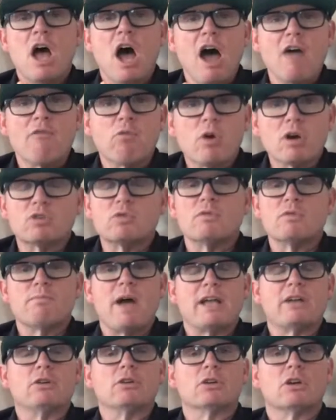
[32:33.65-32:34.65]
I've worked with
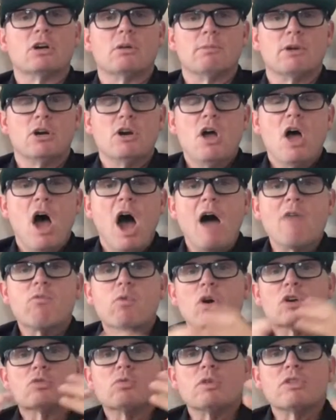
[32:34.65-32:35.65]
Michael Gerber. I
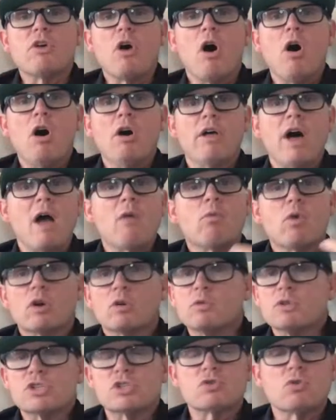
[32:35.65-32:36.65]
worked
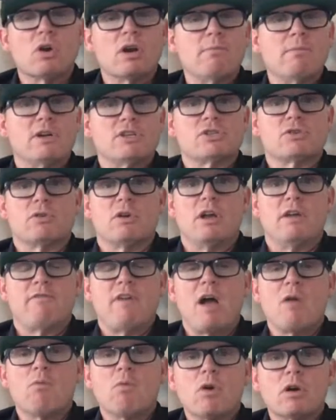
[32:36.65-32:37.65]
with Story Musgrave.
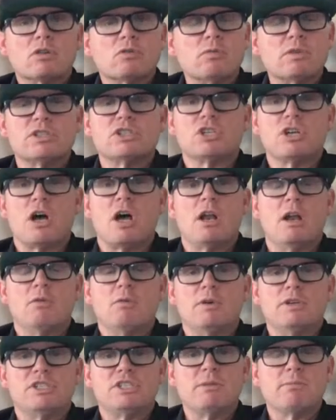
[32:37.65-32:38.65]
I worked with
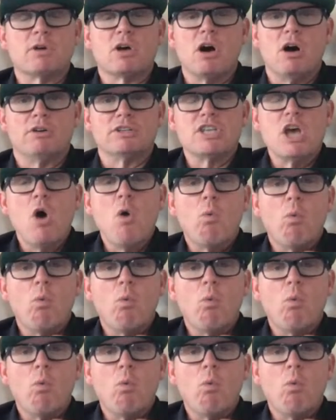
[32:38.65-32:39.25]
Jim Collins.